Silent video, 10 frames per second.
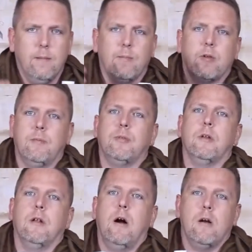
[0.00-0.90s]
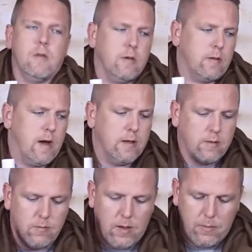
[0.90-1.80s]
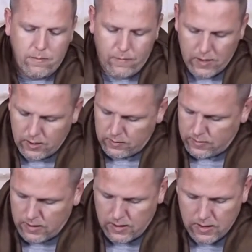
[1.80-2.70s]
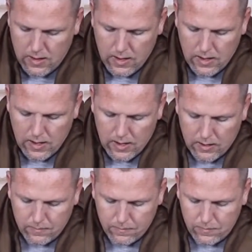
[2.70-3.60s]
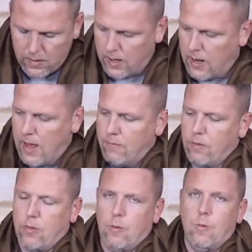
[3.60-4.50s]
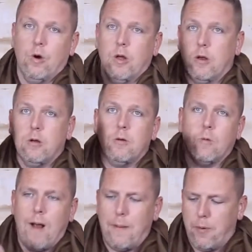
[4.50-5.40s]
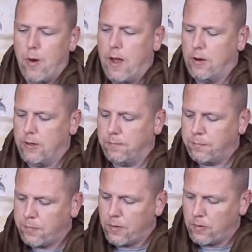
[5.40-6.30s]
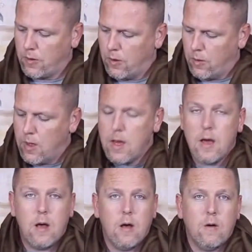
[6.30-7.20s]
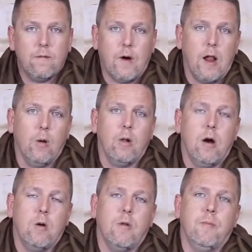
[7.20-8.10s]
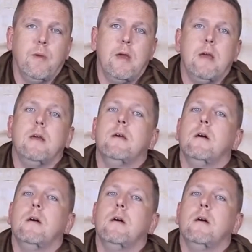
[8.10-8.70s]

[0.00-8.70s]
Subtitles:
something along those lines, some type of fantasy, and have the wood wrap around it. So follow along with me.